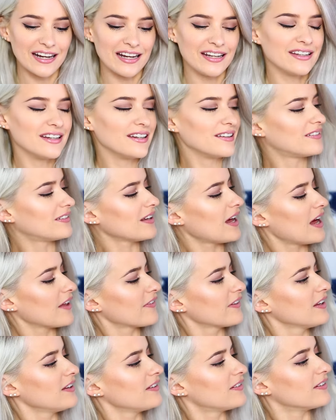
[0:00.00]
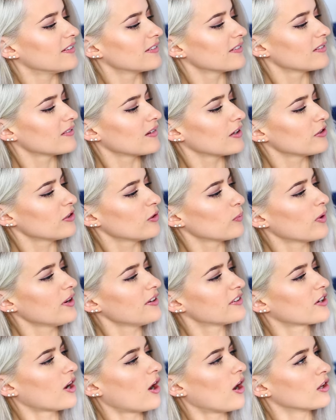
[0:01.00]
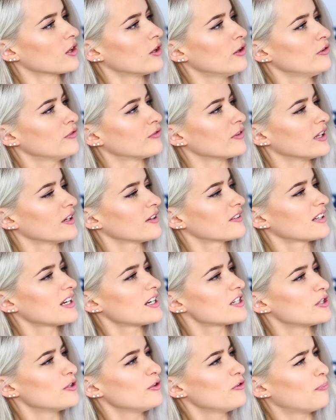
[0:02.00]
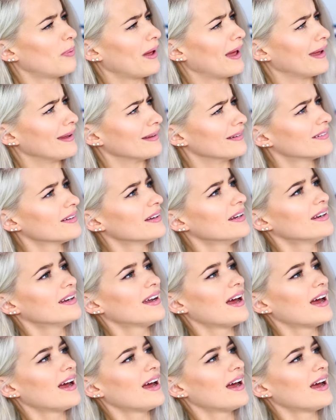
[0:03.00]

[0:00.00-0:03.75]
in this, I think it's this, I don't know what it's got all over, it looks like toothpaste.